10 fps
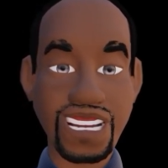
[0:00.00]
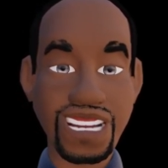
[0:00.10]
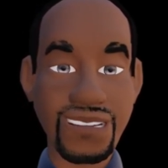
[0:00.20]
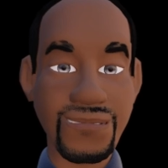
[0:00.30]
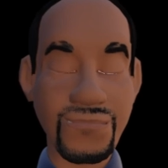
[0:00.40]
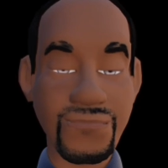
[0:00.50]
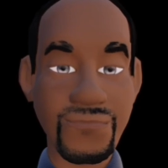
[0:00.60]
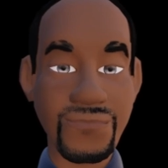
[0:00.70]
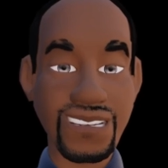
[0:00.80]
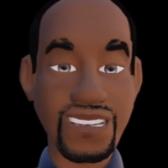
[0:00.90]
And
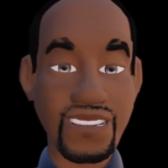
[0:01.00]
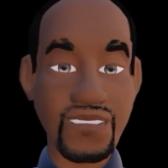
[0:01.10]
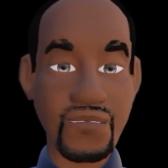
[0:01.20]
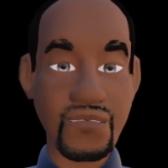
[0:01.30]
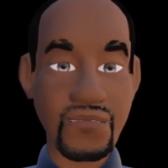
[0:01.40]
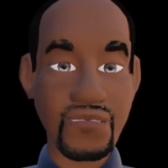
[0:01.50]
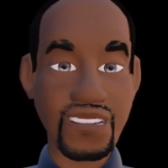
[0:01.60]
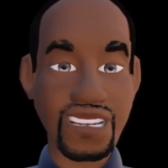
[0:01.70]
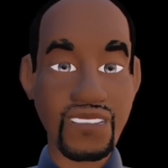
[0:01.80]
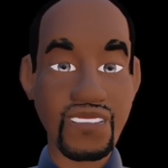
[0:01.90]
this
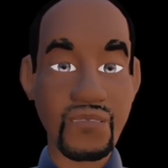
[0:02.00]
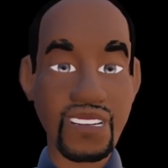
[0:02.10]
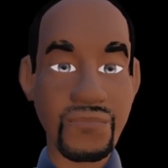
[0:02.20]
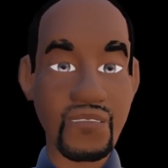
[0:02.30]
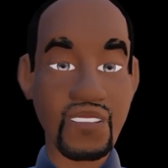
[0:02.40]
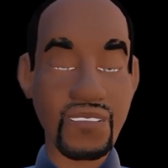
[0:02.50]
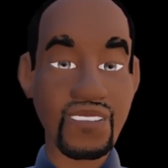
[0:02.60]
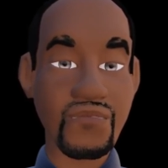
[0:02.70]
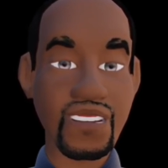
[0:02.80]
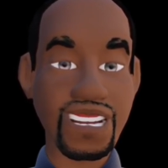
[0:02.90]
case is being brought to
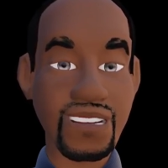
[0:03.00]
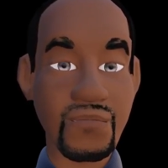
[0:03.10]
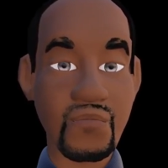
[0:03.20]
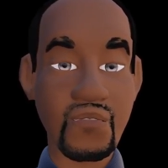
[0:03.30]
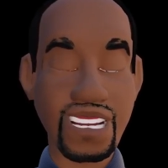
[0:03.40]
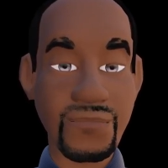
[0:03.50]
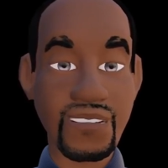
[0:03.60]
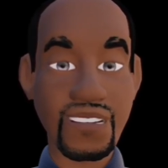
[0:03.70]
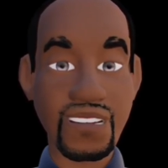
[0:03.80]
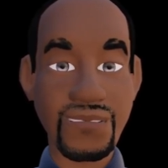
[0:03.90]
trial well
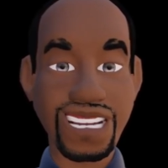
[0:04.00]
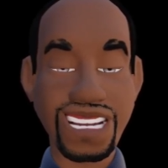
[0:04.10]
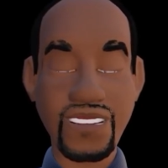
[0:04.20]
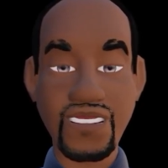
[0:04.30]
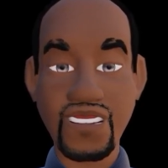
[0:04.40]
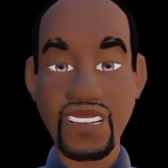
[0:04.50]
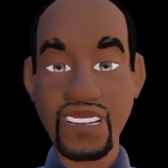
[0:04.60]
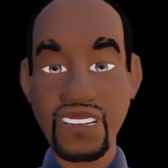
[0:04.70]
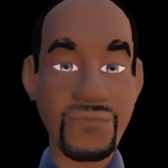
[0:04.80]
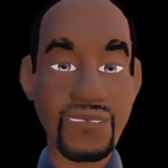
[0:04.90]
beyond that.
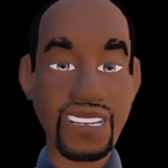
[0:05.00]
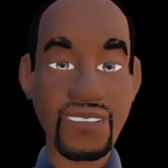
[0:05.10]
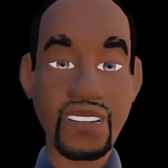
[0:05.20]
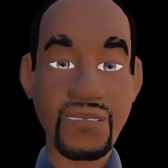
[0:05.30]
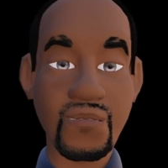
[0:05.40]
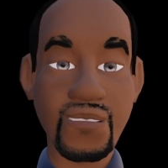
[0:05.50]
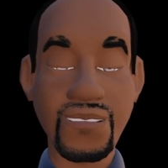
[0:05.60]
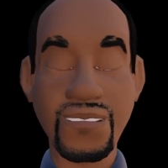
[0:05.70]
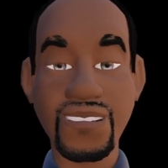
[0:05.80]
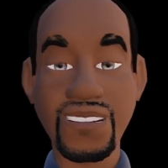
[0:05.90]
Now, the way
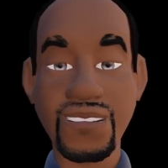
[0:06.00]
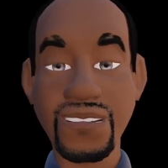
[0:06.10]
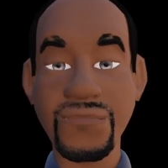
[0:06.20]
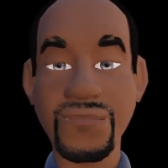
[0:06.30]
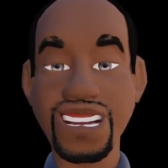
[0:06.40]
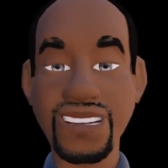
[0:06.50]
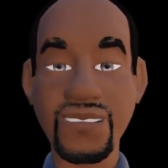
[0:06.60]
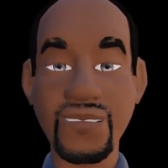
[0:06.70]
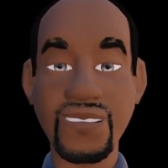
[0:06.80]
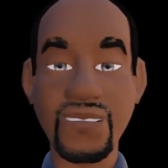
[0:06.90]
that they're getting
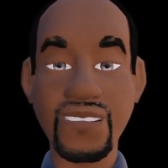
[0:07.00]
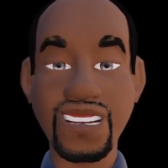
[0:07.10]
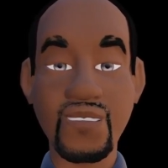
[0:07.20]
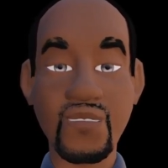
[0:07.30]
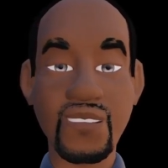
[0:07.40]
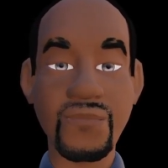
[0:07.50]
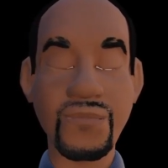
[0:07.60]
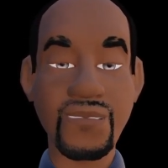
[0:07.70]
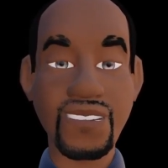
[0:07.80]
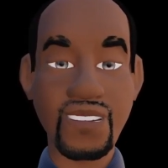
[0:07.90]
past this statute of
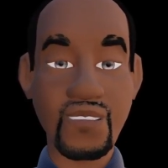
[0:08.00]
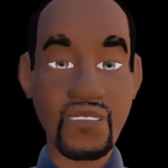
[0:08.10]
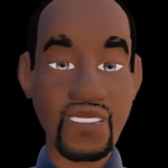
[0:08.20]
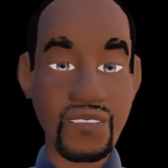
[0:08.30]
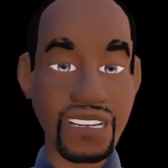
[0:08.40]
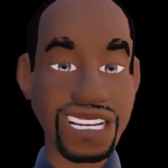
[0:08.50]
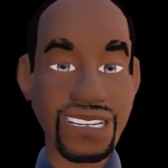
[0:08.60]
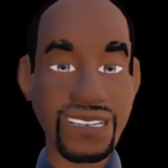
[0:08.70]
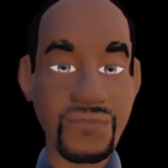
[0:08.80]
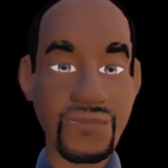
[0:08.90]
limitations is by
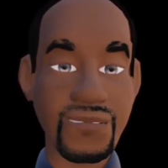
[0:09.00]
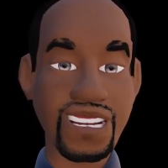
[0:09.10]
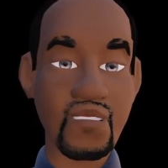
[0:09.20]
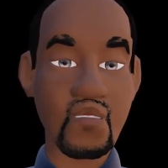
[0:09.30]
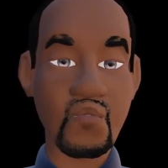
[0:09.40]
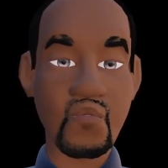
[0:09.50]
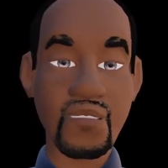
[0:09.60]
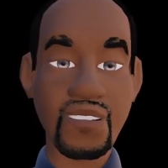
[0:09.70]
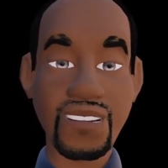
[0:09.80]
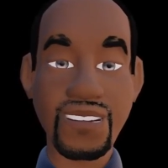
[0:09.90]
claiming that,
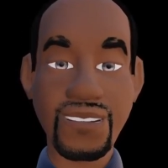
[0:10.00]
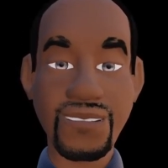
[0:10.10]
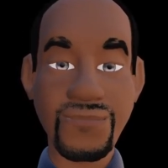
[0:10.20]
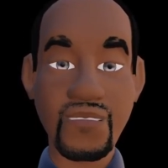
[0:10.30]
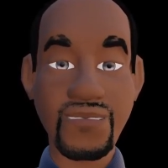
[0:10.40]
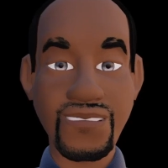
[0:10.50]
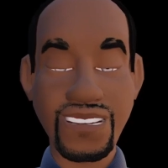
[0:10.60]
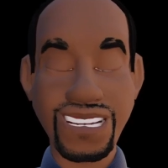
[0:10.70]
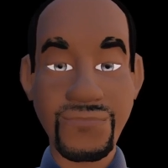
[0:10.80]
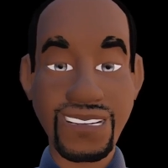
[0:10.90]
oh, falsely
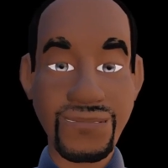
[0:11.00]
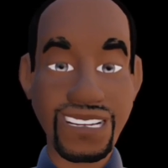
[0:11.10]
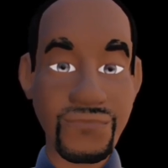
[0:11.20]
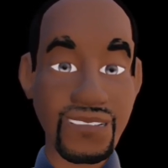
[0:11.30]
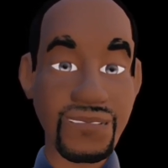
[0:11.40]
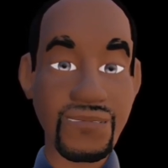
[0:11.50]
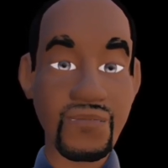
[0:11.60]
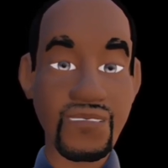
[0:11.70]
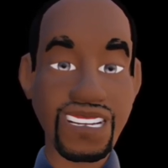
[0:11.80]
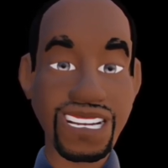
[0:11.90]
labeling that
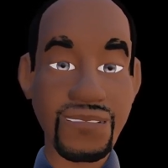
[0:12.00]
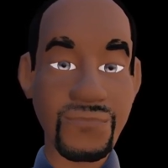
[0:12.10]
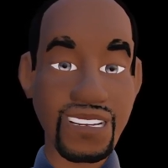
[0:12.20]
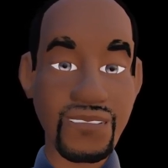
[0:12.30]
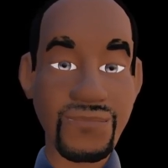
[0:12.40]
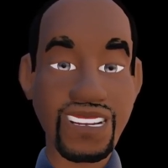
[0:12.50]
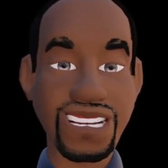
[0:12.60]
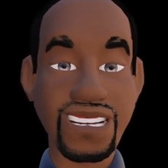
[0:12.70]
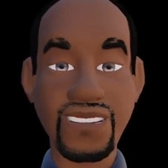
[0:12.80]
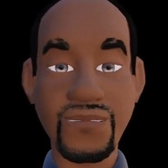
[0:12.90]
payment was a campaign
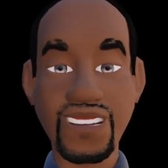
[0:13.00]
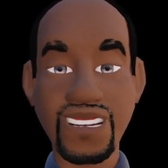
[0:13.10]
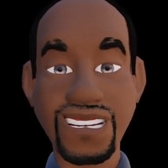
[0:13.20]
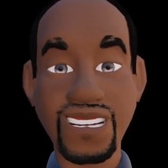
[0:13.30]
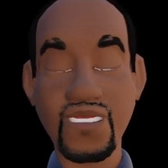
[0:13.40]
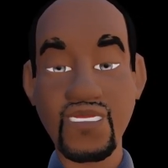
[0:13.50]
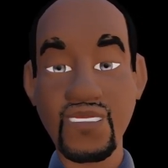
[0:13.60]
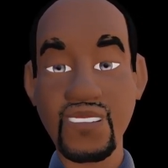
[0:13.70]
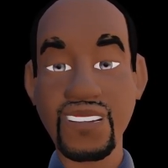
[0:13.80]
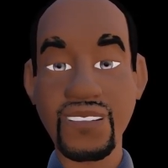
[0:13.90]
finance violation,
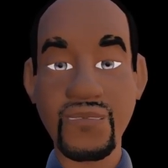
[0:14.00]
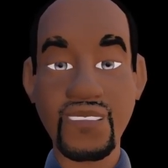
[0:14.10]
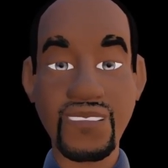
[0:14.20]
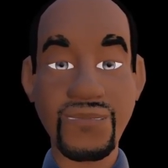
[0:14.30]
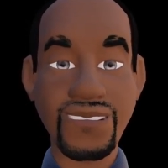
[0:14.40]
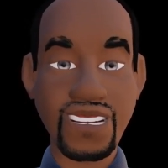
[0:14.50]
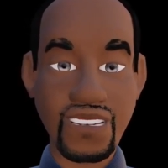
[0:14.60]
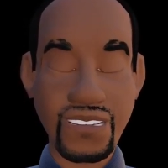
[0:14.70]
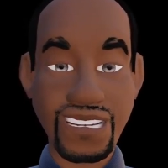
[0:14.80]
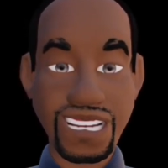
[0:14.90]
which is a
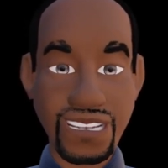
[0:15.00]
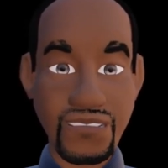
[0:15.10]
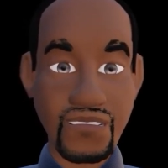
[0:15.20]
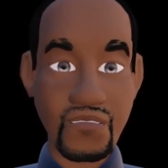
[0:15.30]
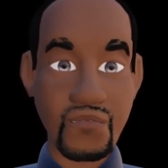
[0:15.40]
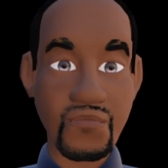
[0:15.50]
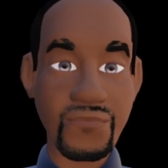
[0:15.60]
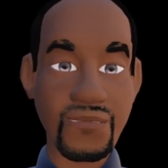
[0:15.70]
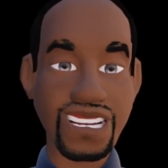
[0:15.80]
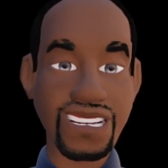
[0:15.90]
felony. And so
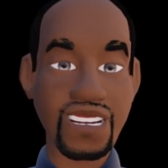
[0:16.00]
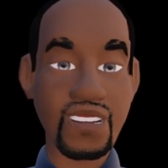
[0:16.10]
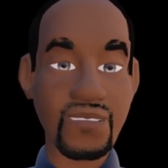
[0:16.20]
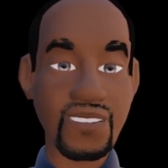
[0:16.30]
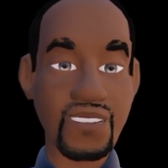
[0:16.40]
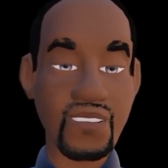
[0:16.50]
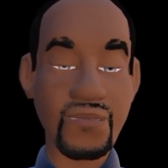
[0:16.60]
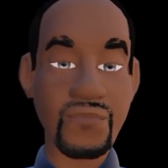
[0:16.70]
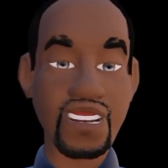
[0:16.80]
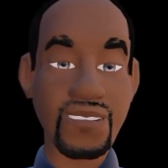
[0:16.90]
that allows us
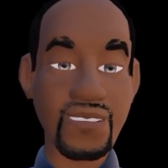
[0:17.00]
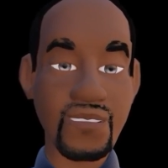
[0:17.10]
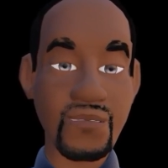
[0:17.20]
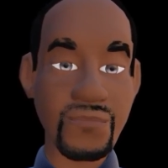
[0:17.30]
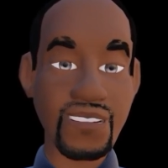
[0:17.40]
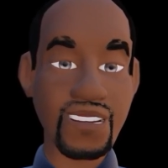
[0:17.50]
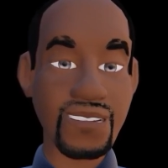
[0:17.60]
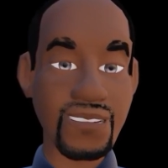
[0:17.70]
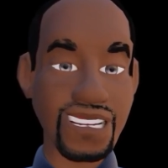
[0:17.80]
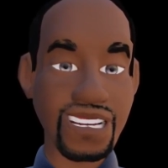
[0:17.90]
to prosecute
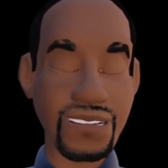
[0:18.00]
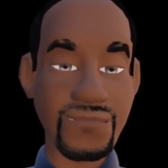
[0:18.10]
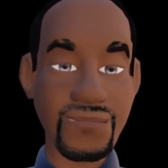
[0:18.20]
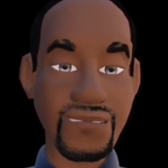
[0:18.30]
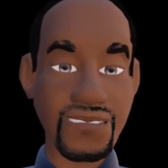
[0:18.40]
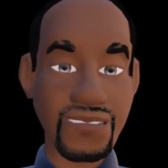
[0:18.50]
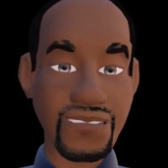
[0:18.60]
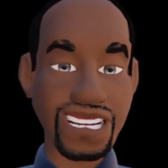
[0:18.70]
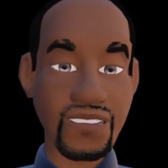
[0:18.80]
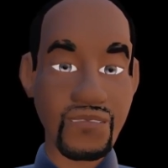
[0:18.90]
beyond the
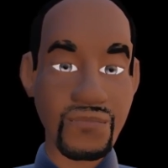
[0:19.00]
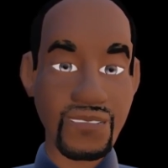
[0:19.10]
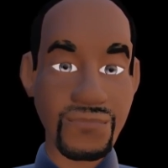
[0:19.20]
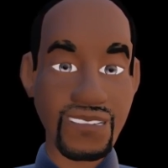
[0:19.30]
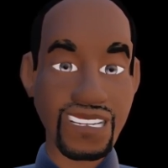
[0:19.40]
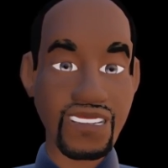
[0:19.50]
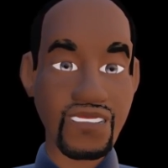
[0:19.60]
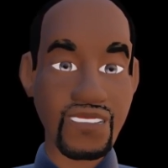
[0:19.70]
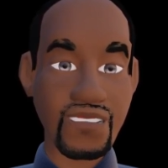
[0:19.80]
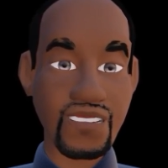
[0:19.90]
statute of
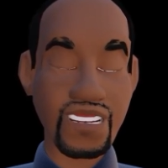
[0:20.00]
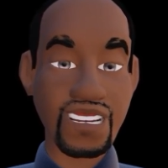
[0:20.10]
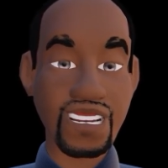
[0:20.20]
limitations.